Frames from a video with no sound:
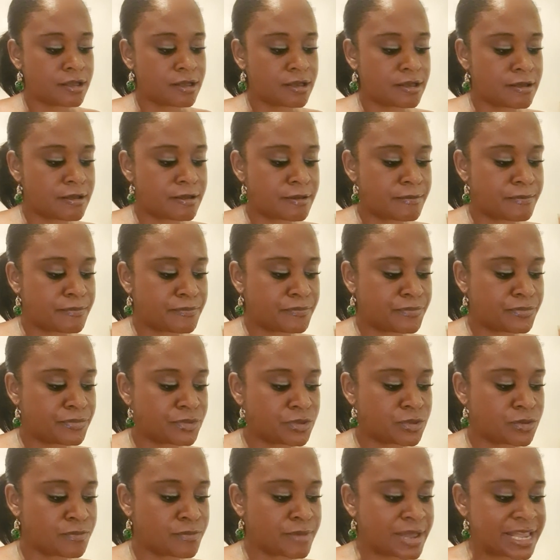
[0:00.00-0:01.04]

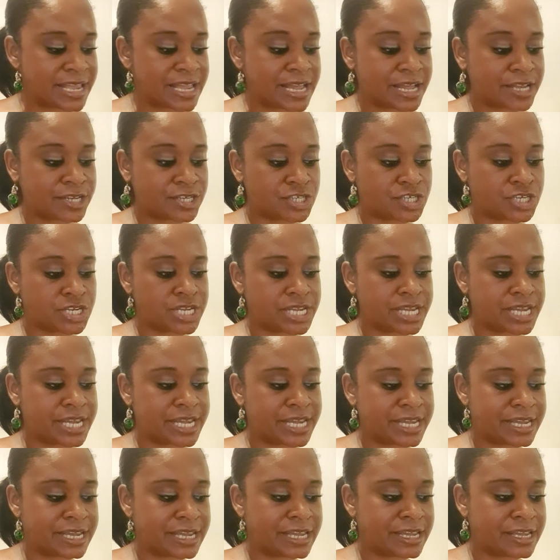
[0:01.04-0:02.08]
You may actually
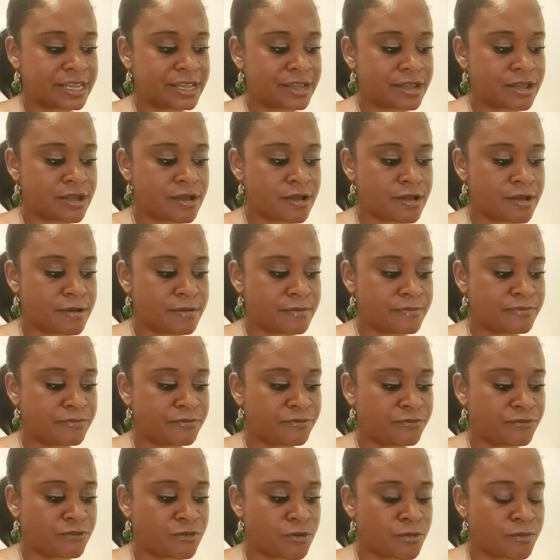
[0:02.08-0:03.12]
hear
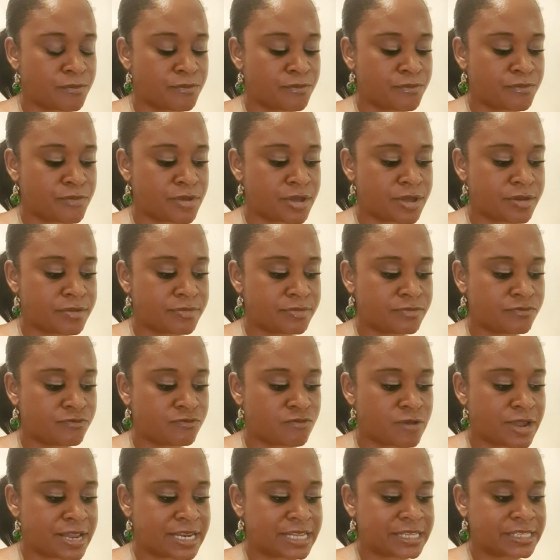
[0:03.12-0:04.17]
from a
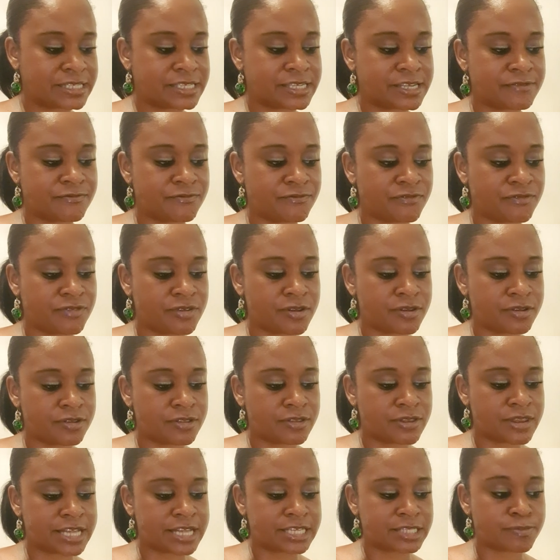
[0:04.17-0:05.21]
relative
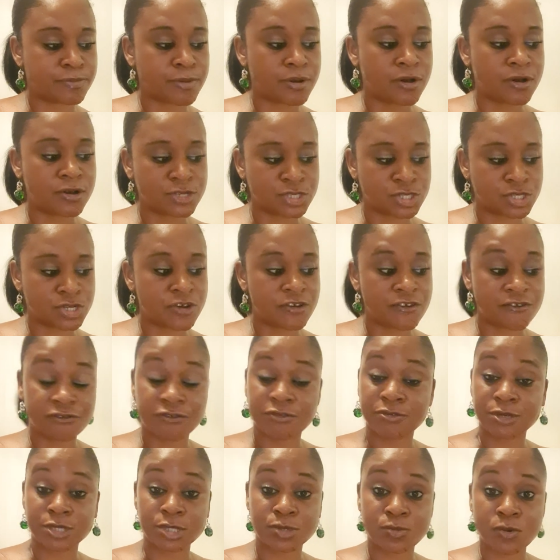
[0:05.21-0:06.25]
that's passed
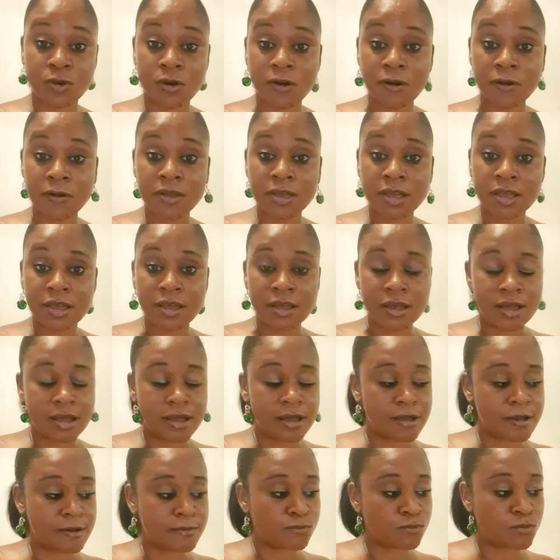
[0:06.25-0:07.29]
over as well,
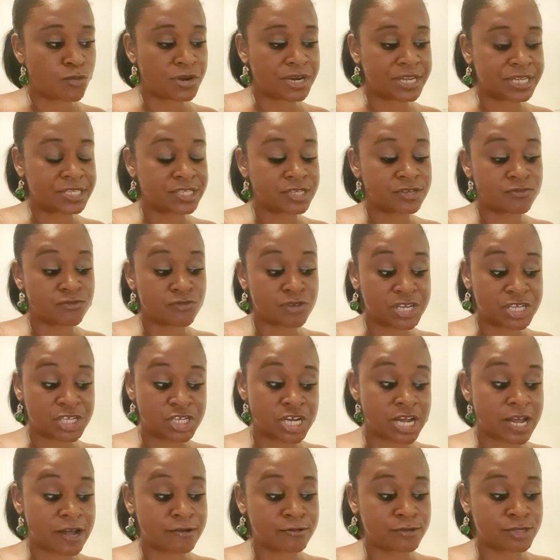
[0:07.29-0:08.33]
wanting to
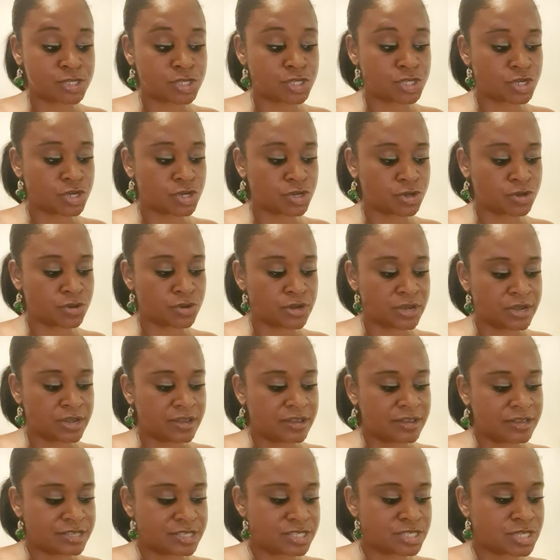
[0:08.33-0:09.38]
reach out to you.
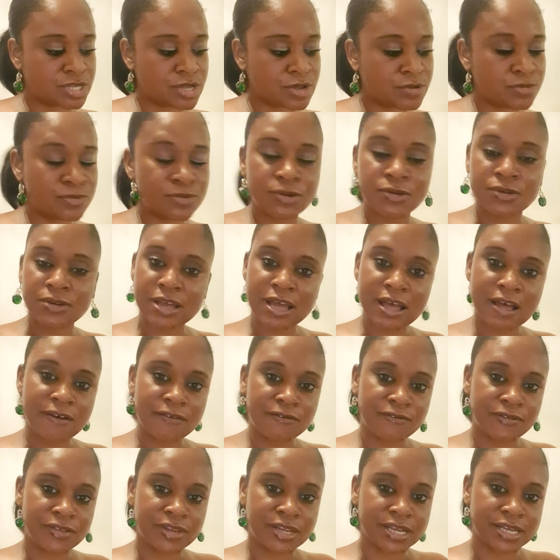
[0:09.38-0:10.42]
So look
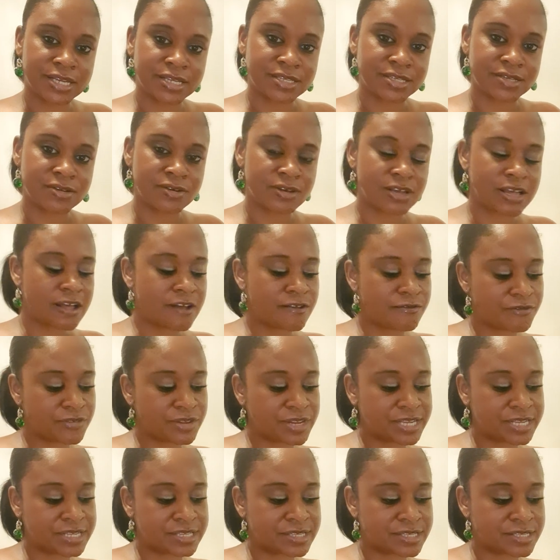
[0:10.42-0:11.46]
out for this, look out for
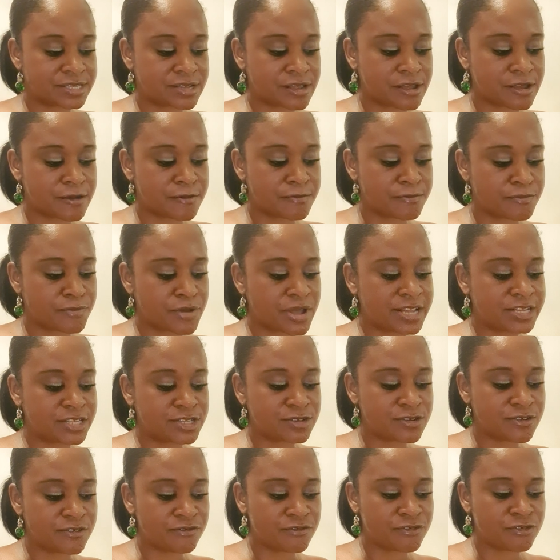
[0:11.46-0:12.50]
this. But I
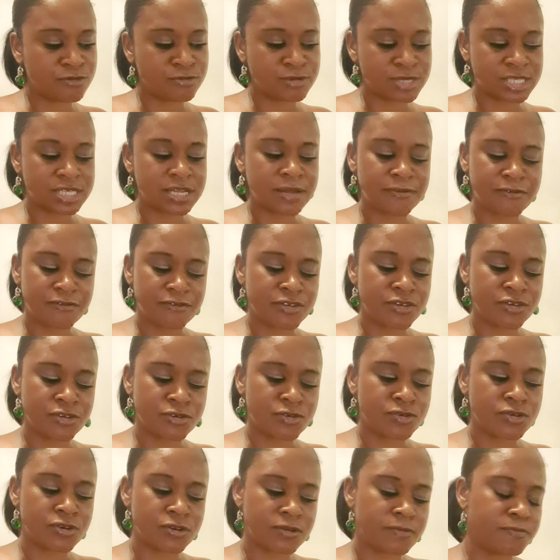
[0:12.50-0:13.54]
do feel with some of you,
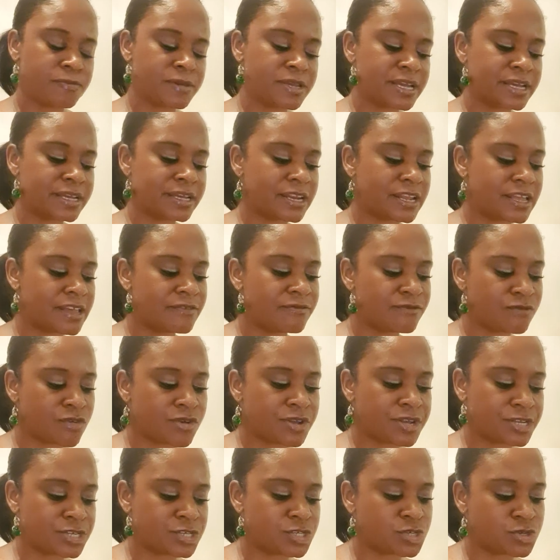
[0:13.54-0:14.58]
you could be a
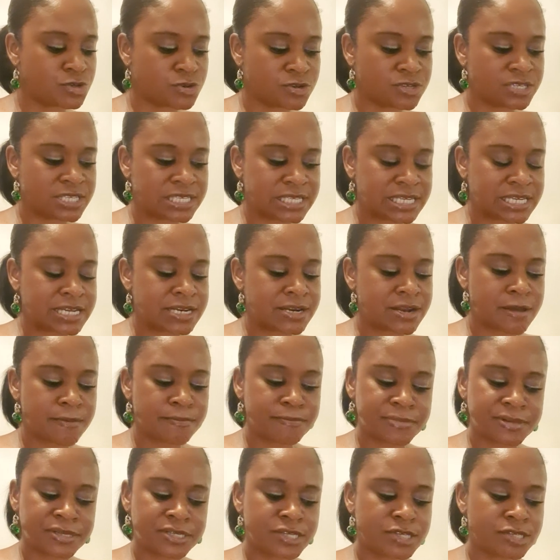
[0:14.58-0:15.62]
clairvoyant. You could see
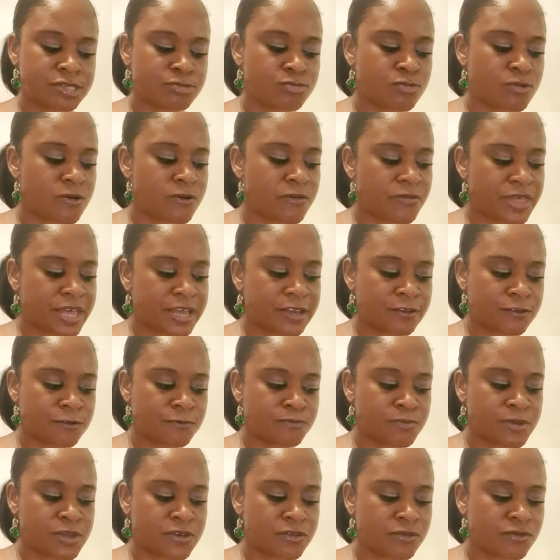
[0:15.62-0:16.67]
numbers as well. That
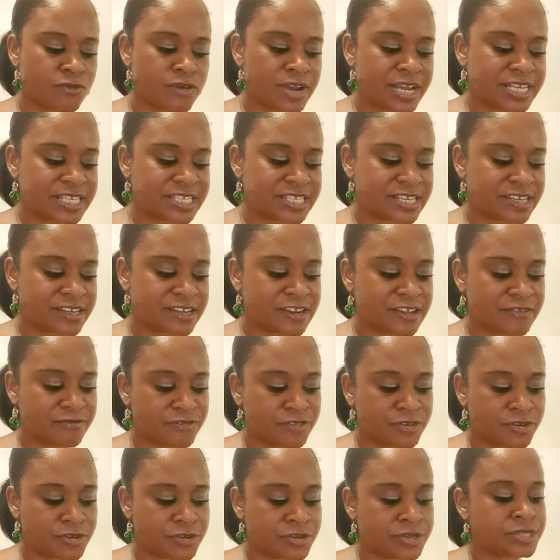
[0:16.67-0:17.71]
could be a great
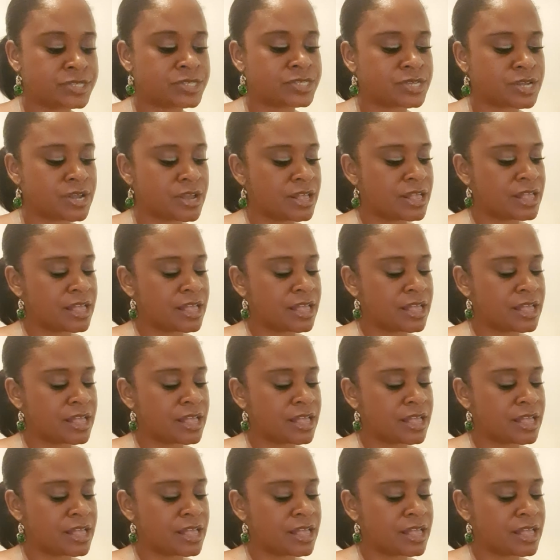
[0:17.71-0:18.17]
significance.